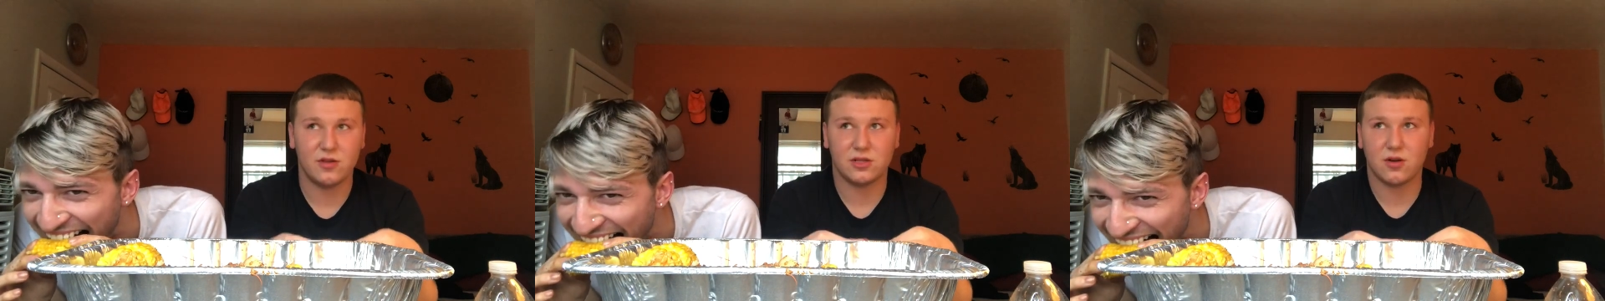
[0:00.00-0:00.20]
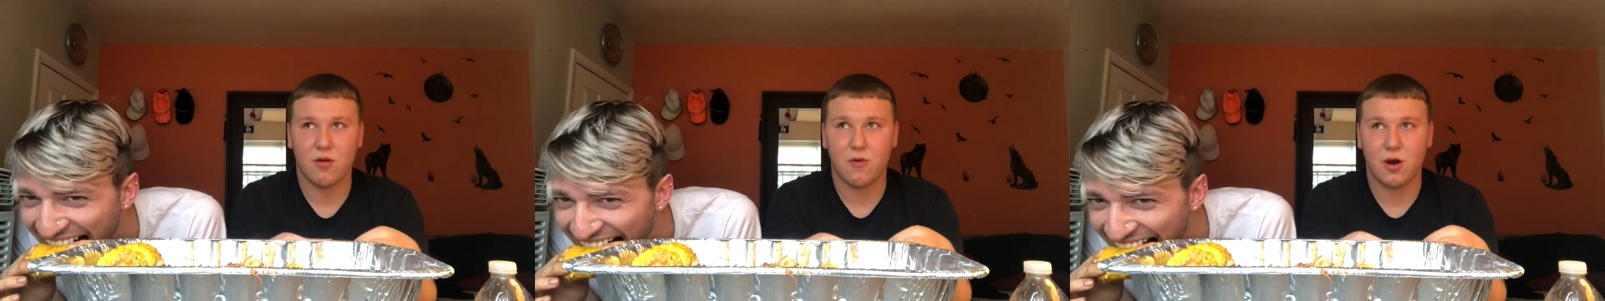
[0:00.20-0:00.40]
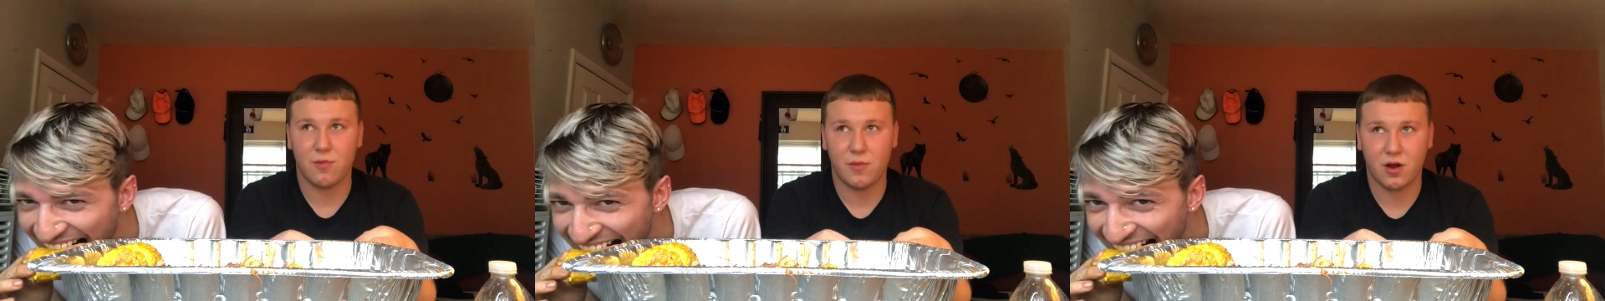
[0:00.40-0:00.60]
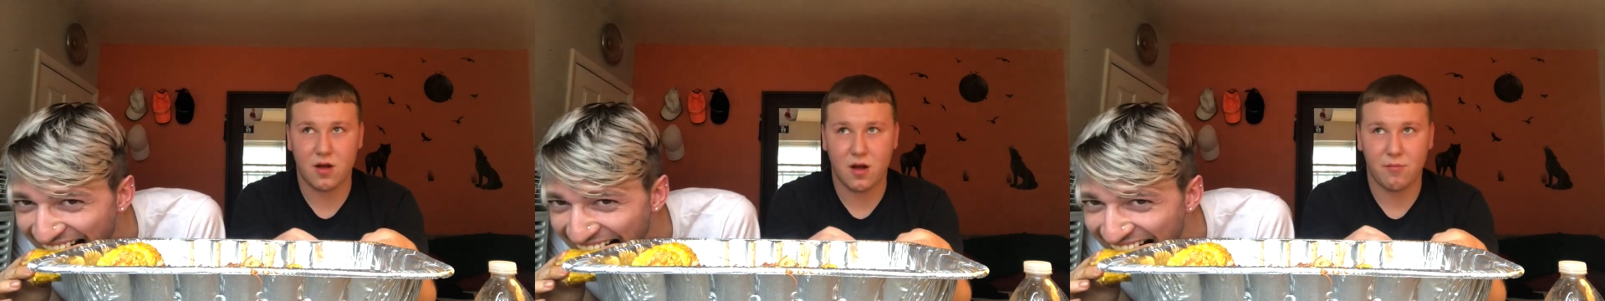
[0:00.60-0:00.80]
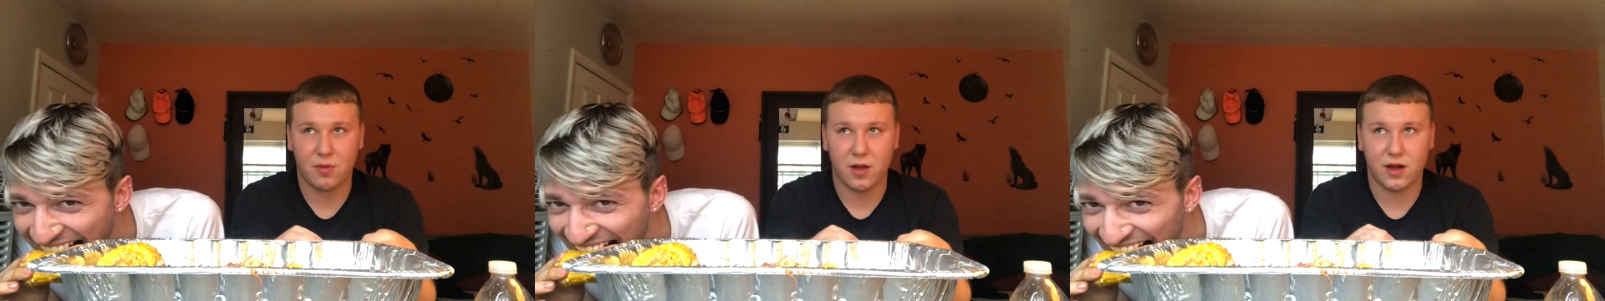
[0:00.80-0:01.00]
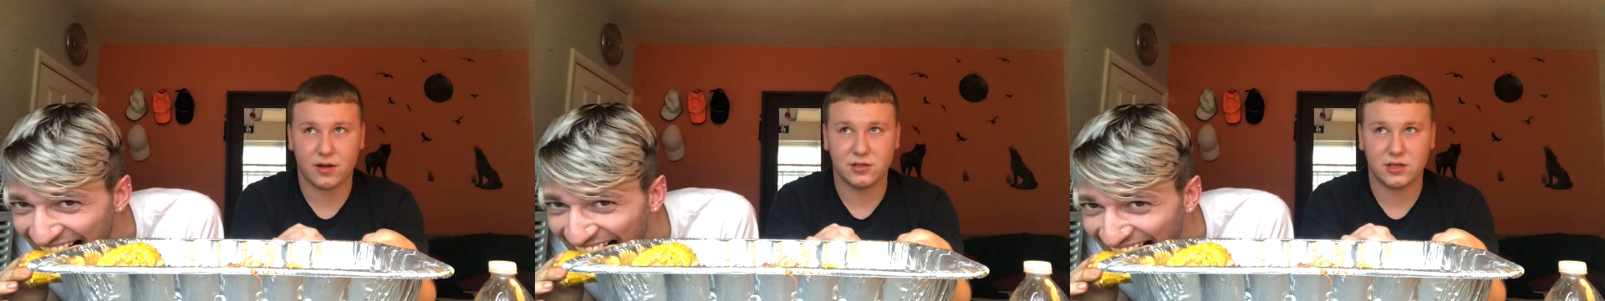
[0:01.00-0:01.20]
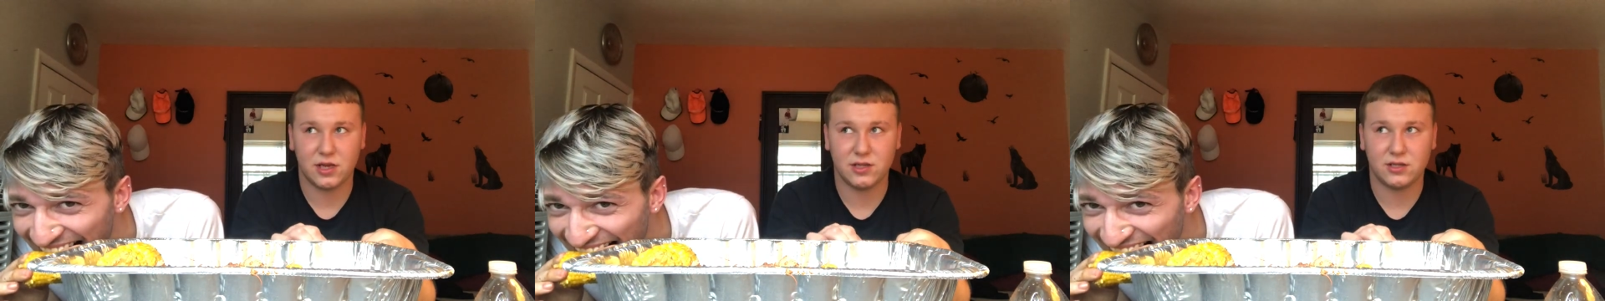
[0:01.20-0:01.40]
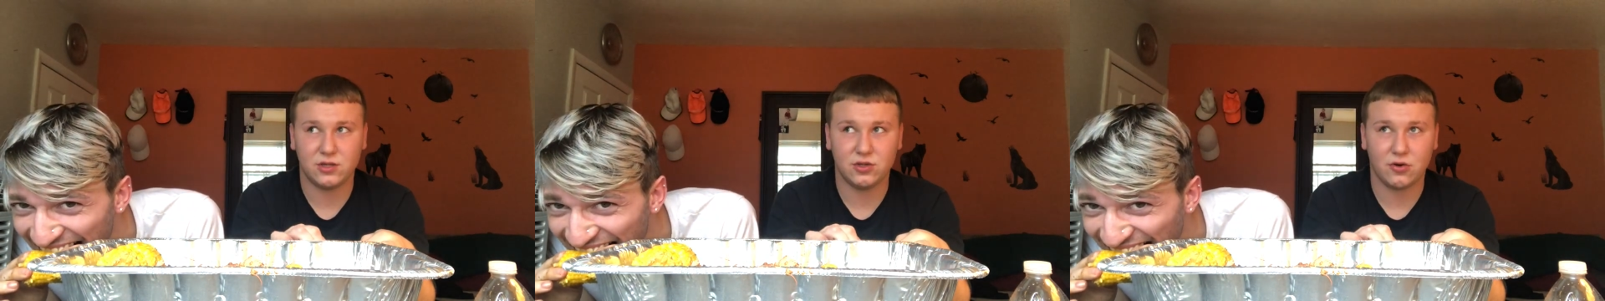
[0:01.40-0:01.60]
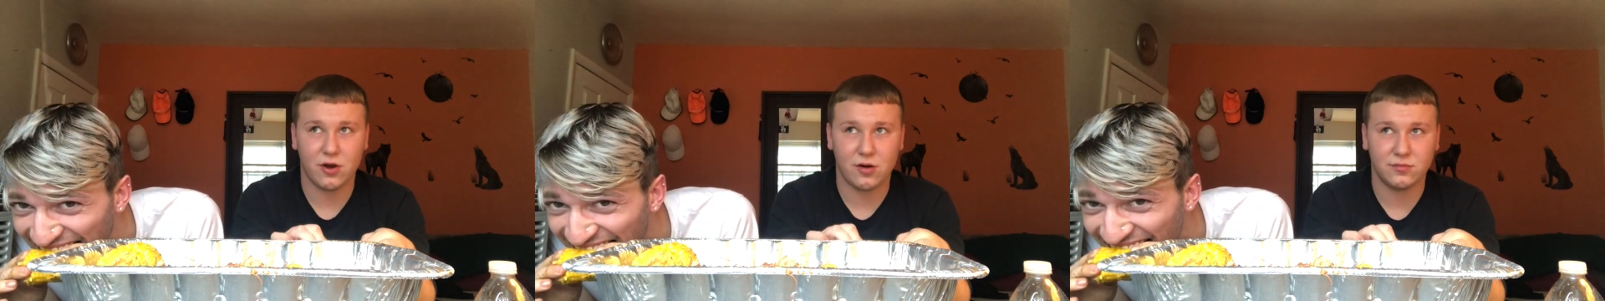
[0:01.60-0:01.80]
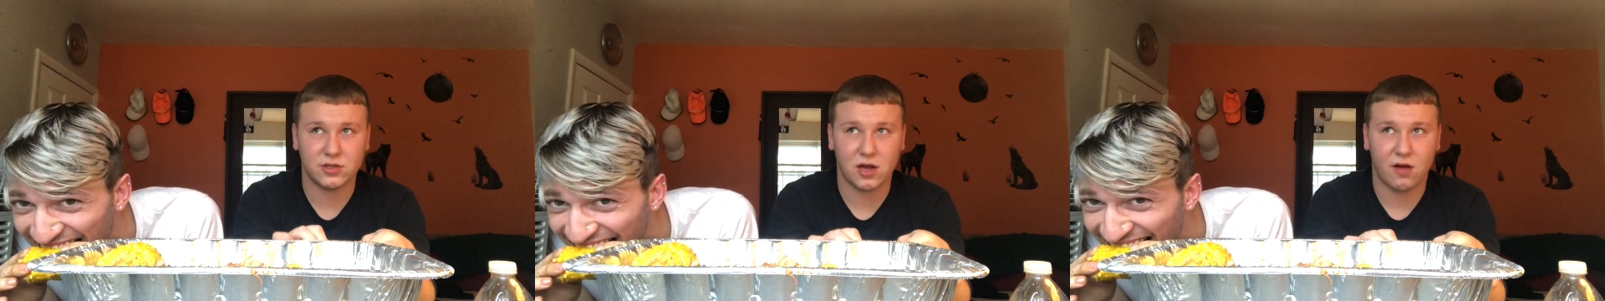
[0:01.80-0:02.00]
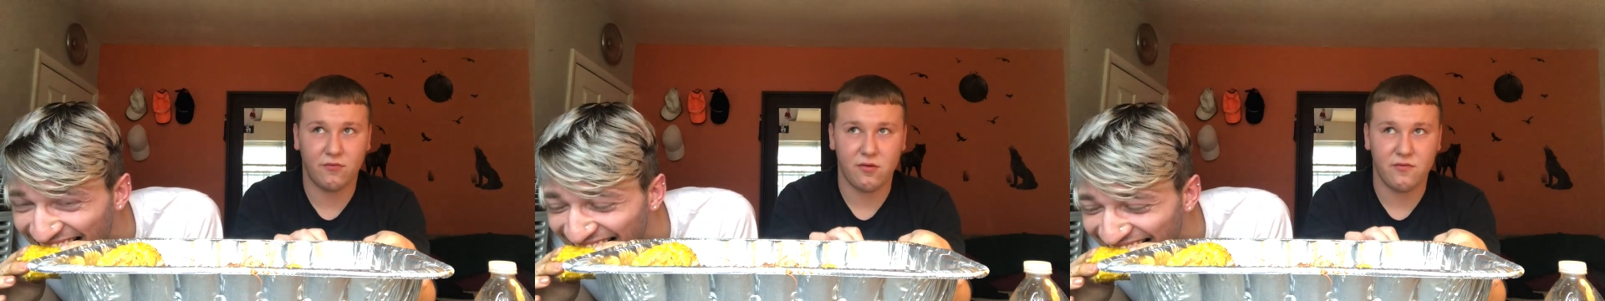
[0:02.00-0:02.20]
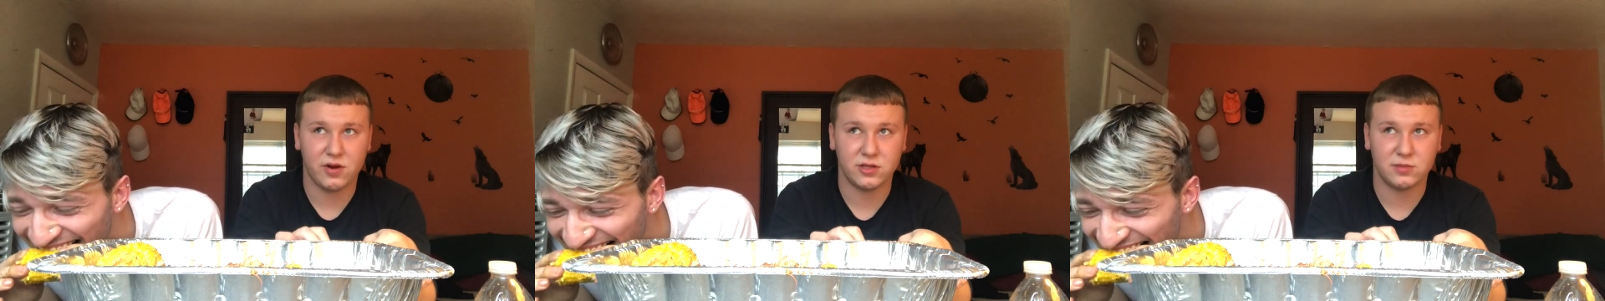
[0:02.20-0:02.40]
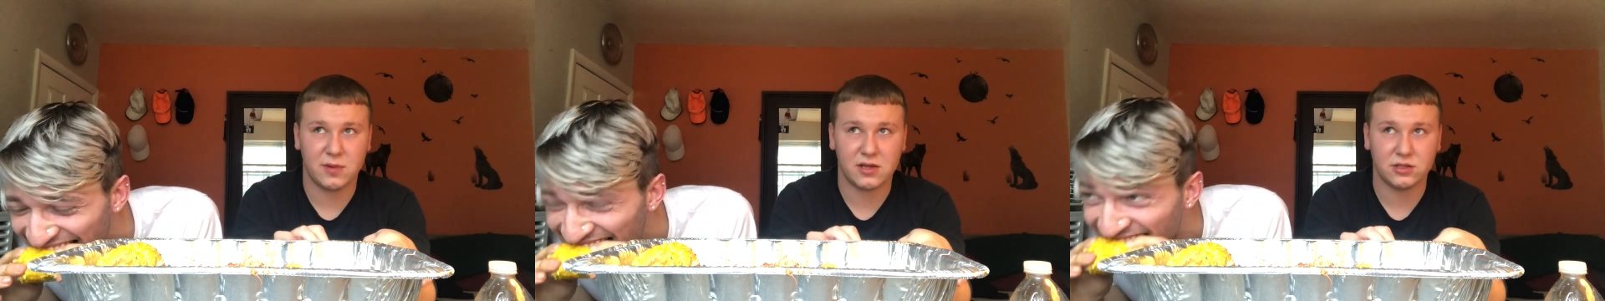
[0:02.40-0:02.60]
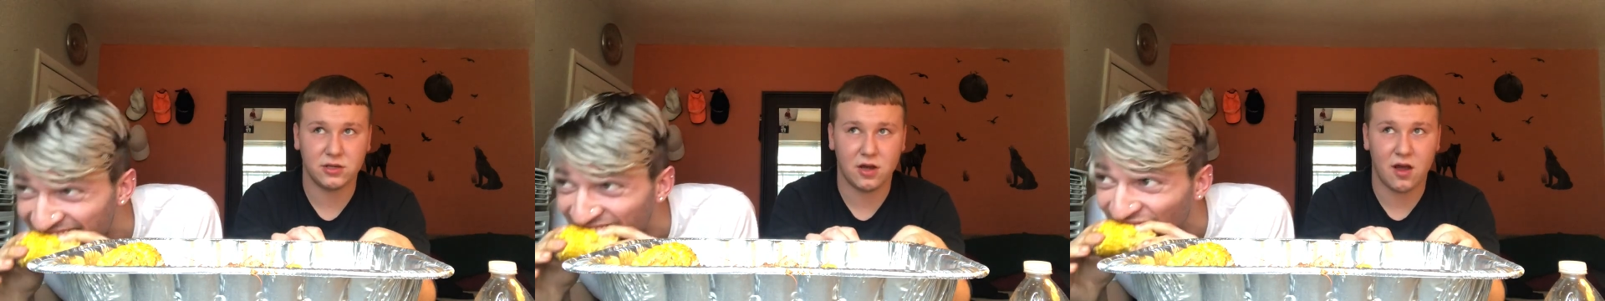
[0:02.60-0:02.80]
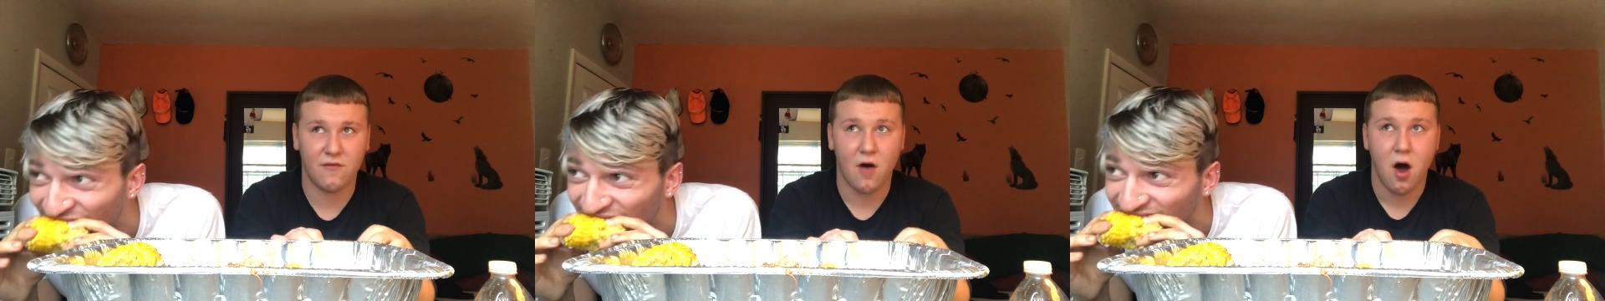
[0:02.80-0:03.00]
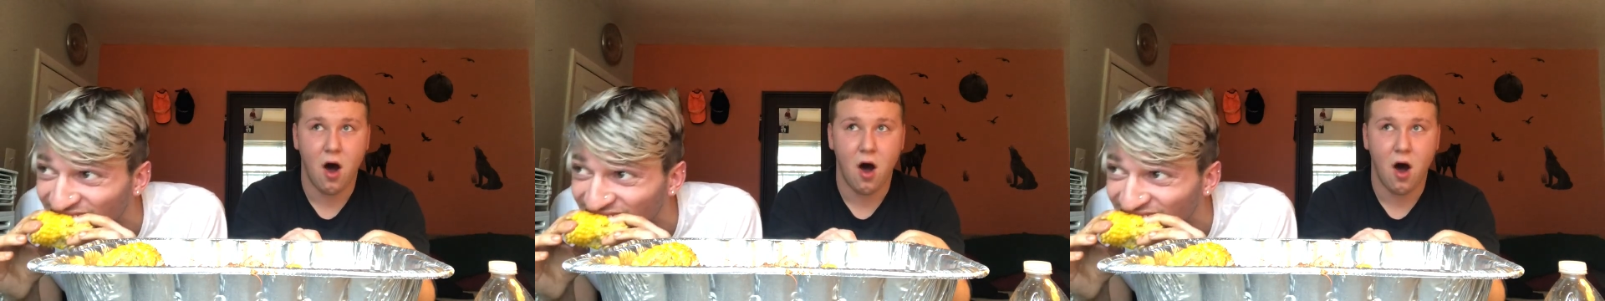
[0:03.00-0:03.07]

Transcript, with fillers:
Speaker 1: in this apartment complex. He's enjoying himself, living his best life.